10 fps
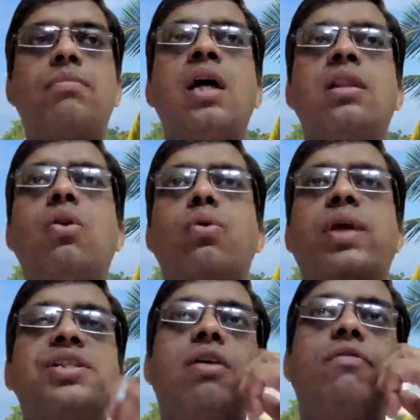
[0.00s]
the
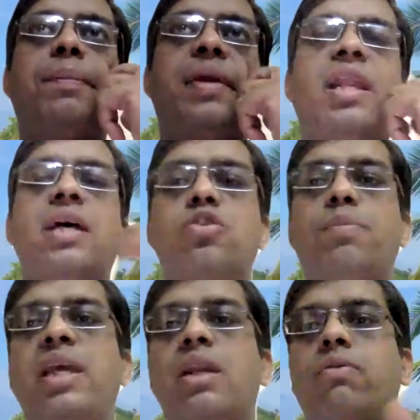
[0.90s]
location of the pain has to
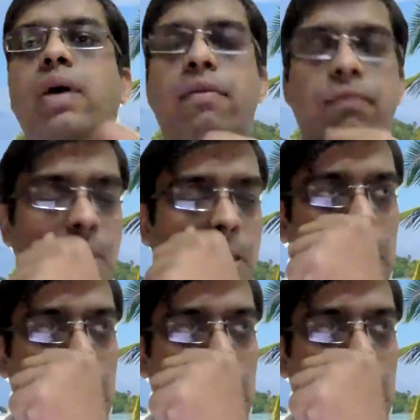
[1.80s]
be inquired for.